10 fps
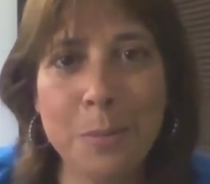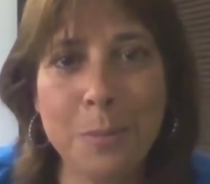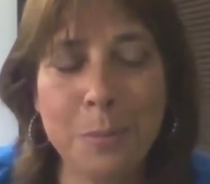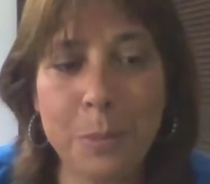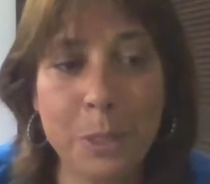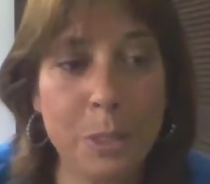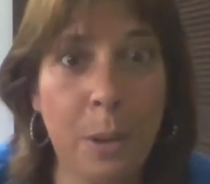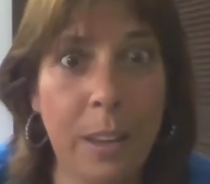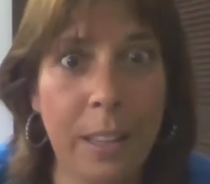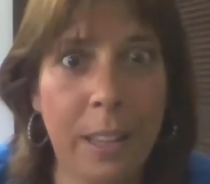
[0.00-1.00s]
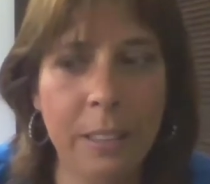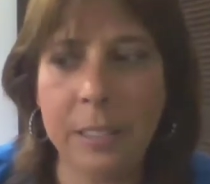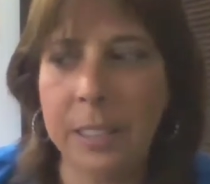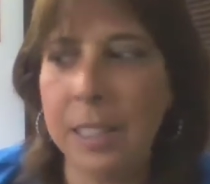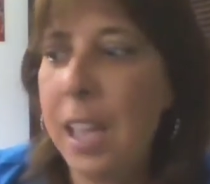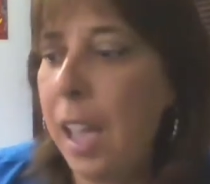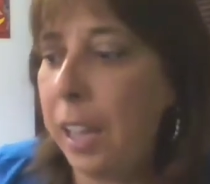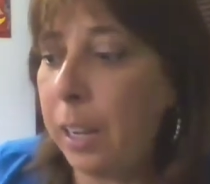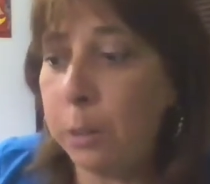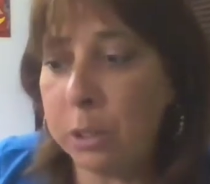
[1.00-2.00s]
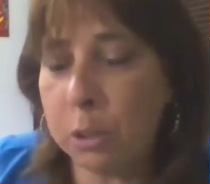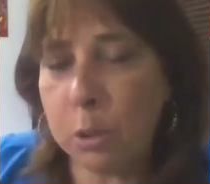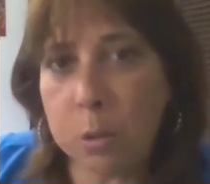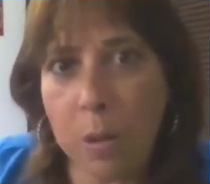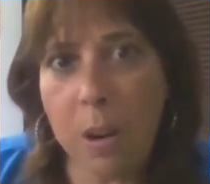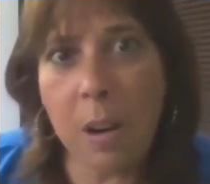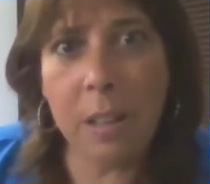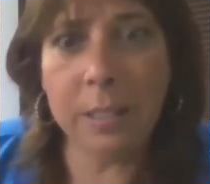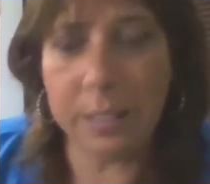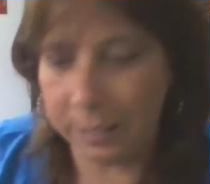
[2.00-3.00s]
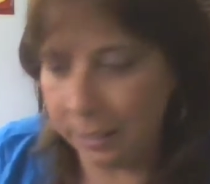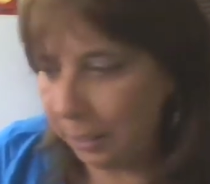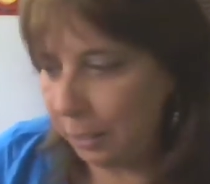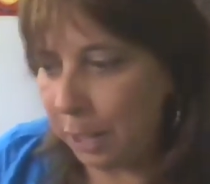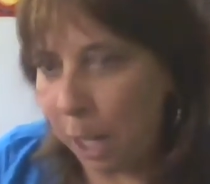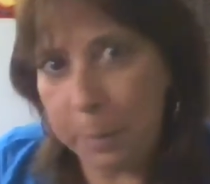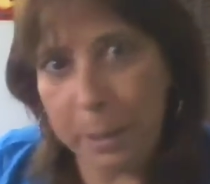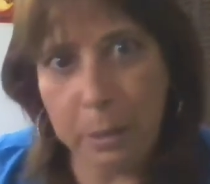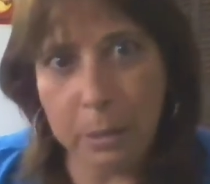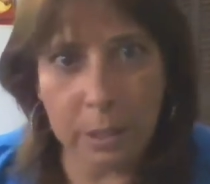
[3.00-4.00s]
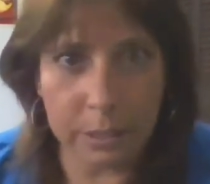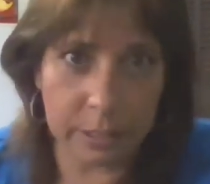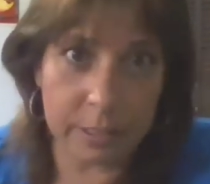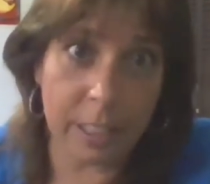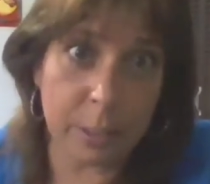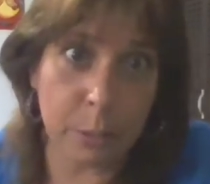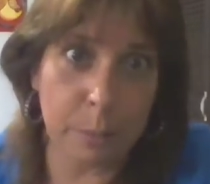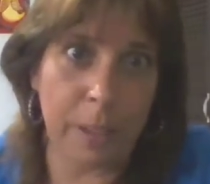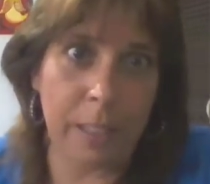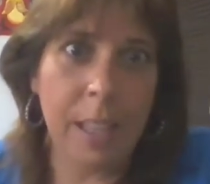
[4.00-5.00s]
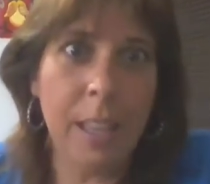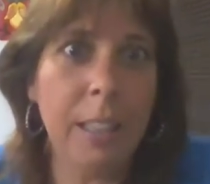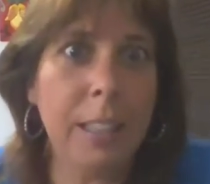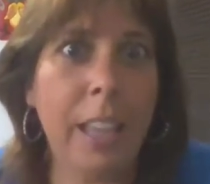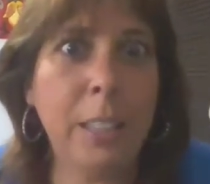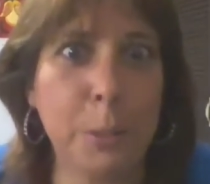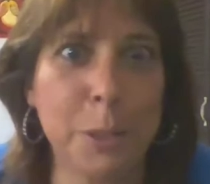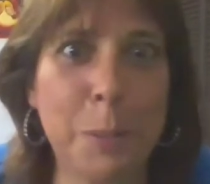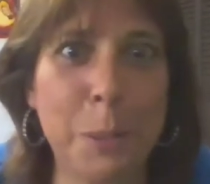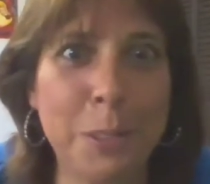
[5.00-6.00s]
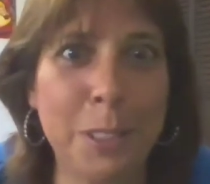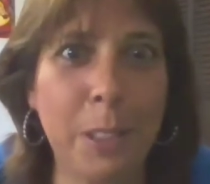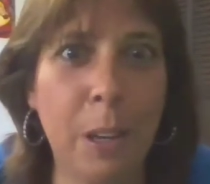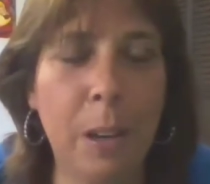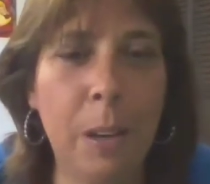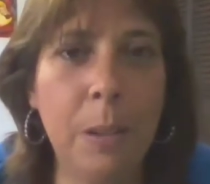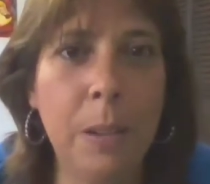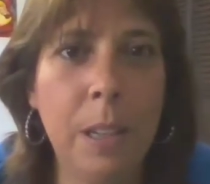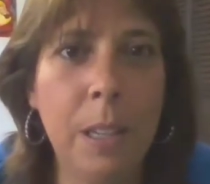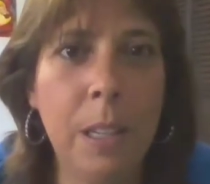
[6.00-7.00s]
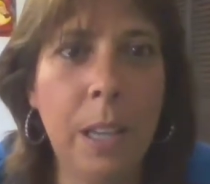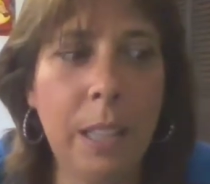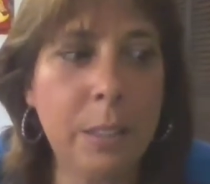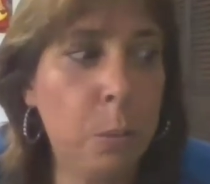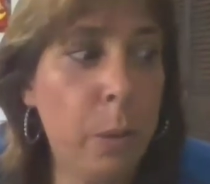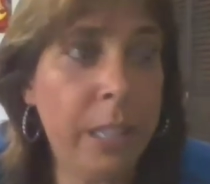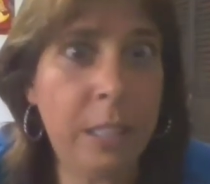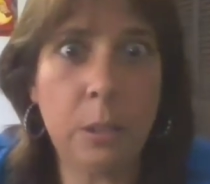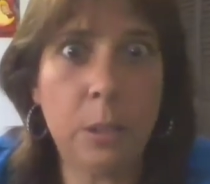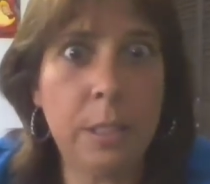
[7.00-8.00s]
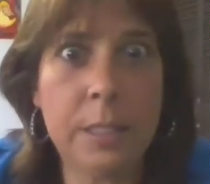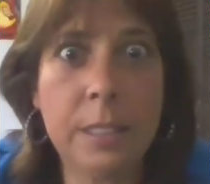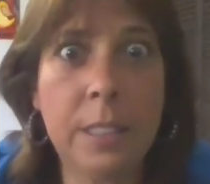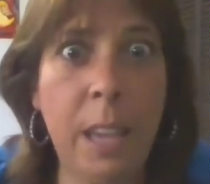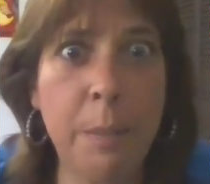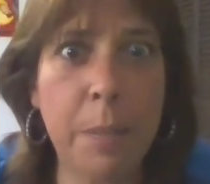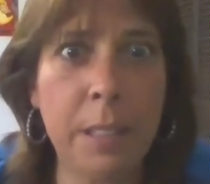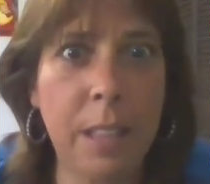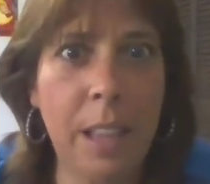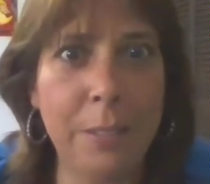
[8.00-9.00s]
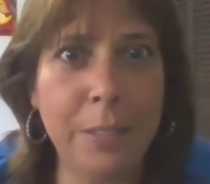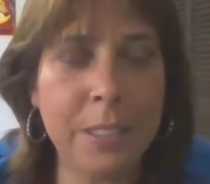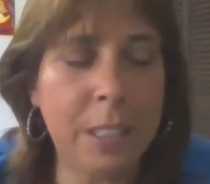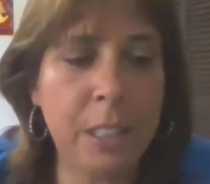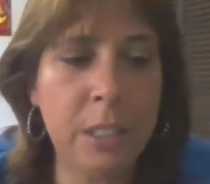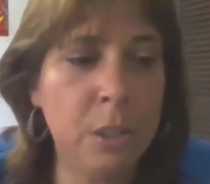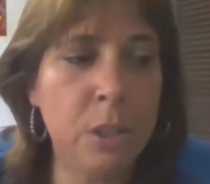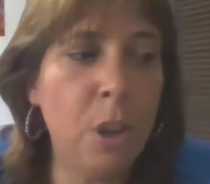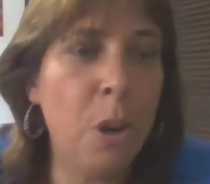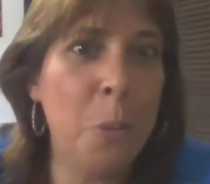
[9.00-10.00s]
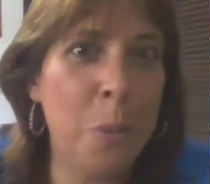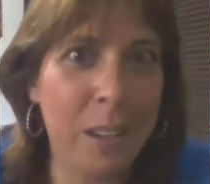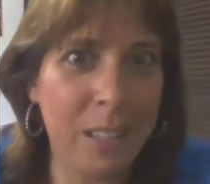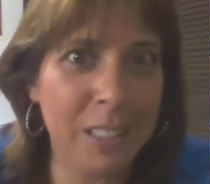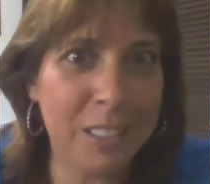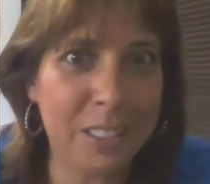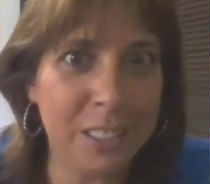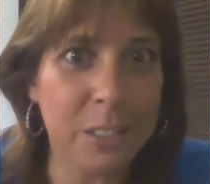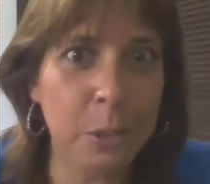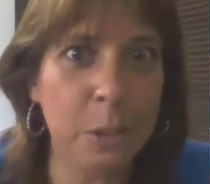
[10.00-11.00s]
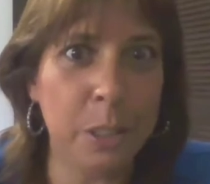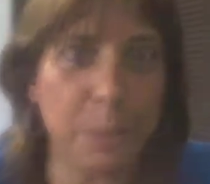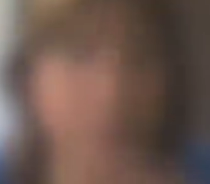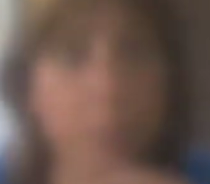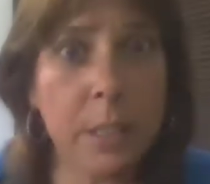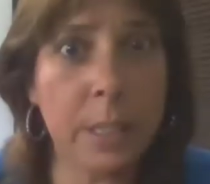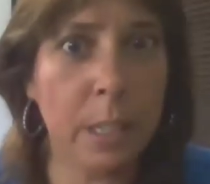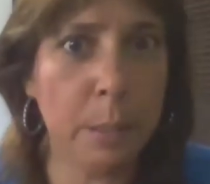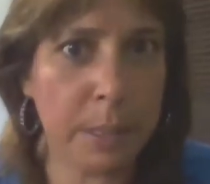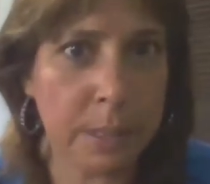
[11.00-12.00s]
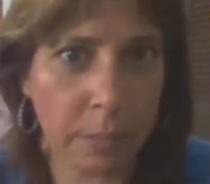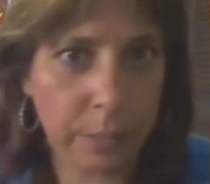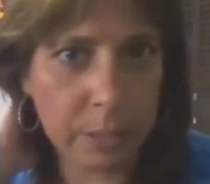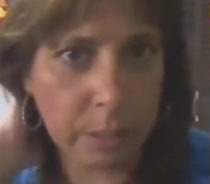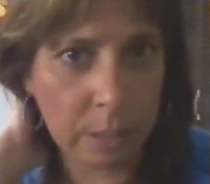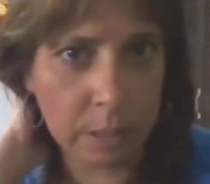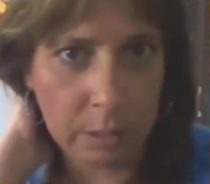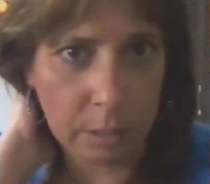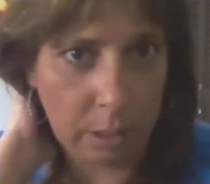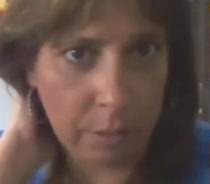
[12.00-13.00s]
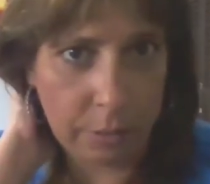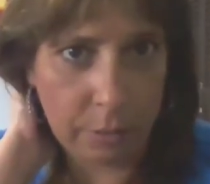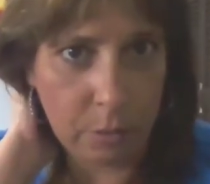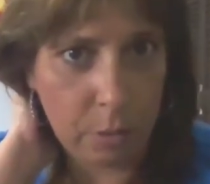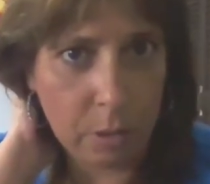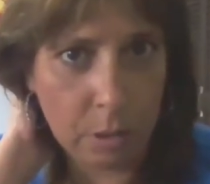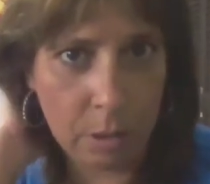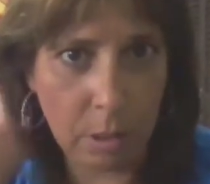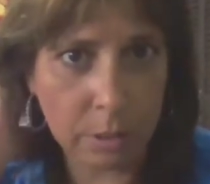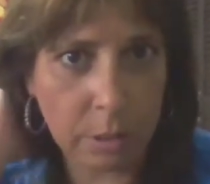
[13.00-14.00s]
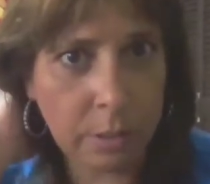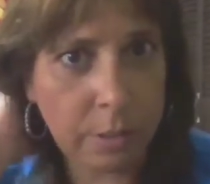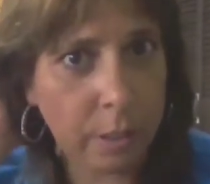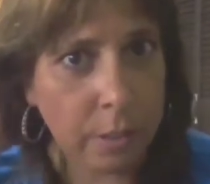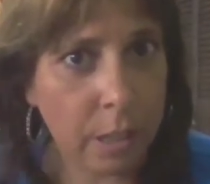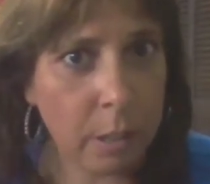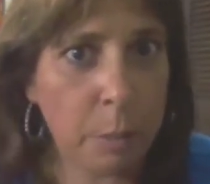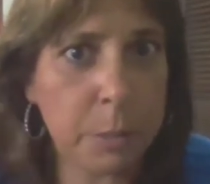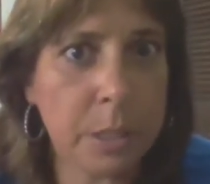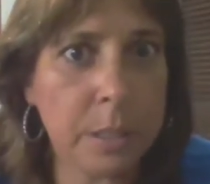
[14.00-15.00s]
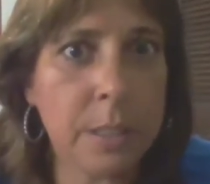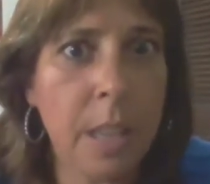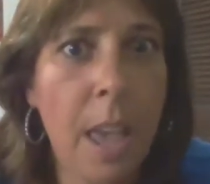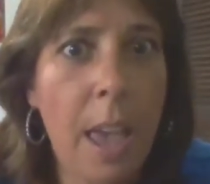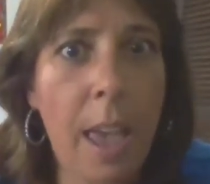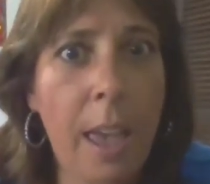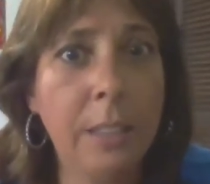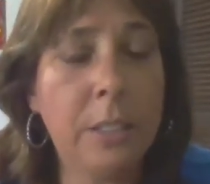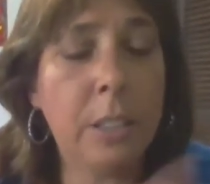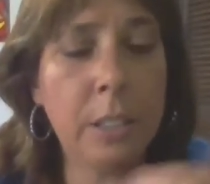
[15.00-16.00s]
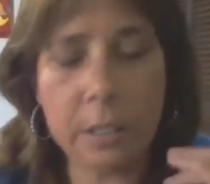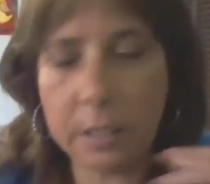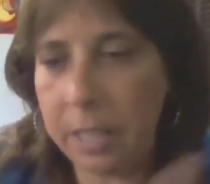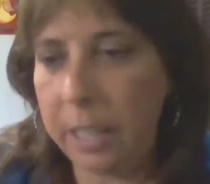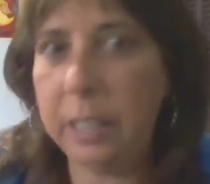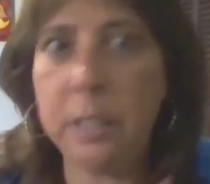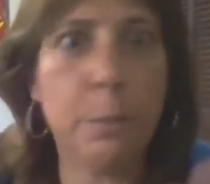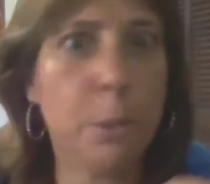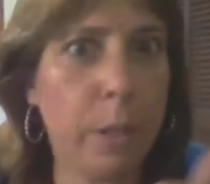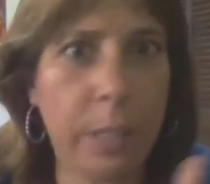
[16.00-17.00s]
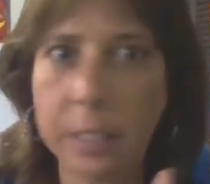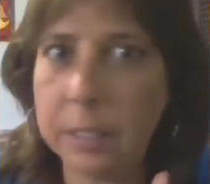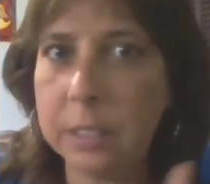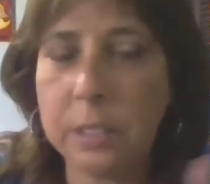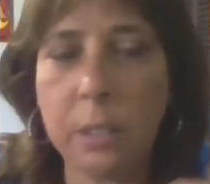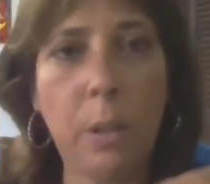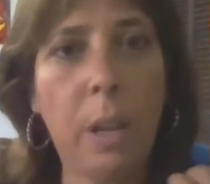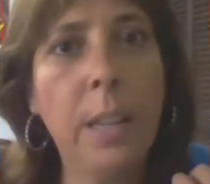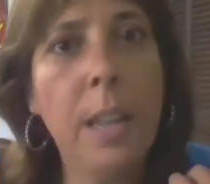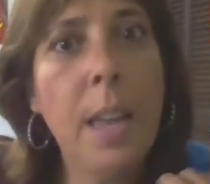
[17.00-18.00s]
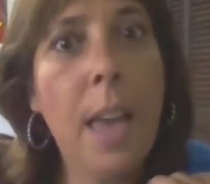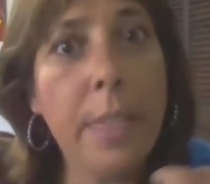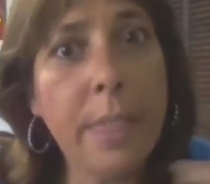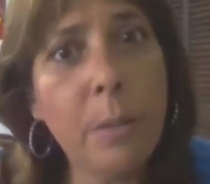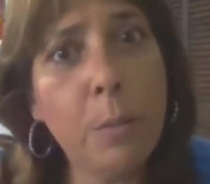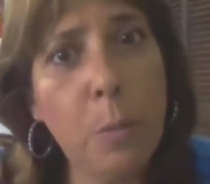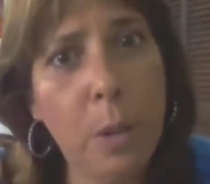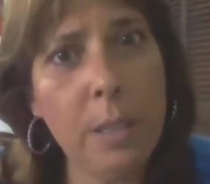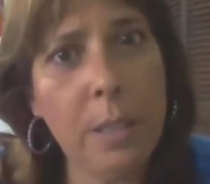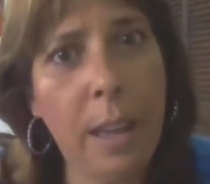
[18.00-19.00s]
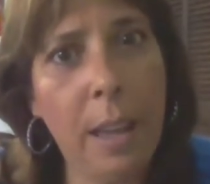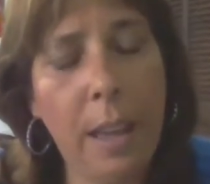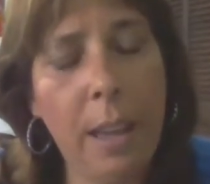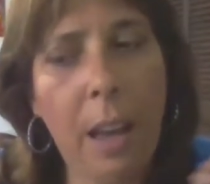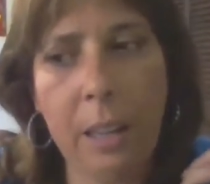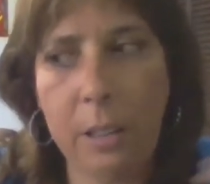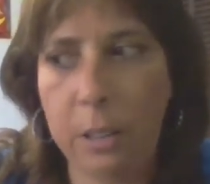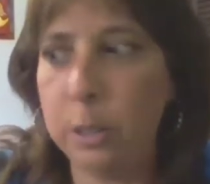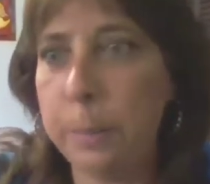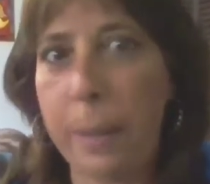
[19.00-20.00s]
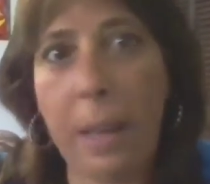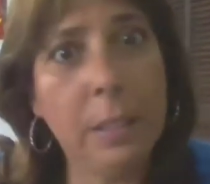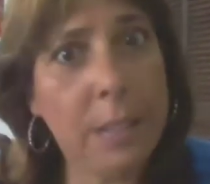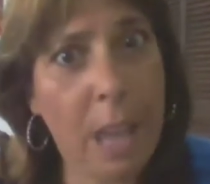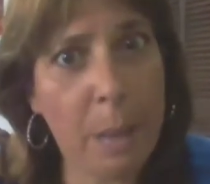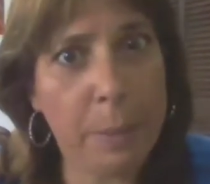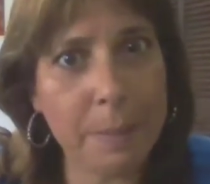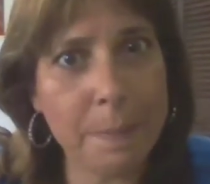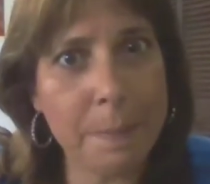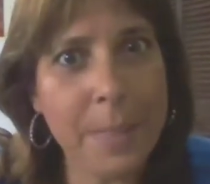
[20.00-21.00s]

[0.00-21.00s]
wouldn't know how to handle it. And I would crawl into the little cubby hole under the desk where my legs were supposed to go as a way to sort of escape my life because I didn't know what else to do anymore. In order to heal myself, I started looking for alternative healthcare options and started taking some trainings and so on. And then one day I learned about tapping.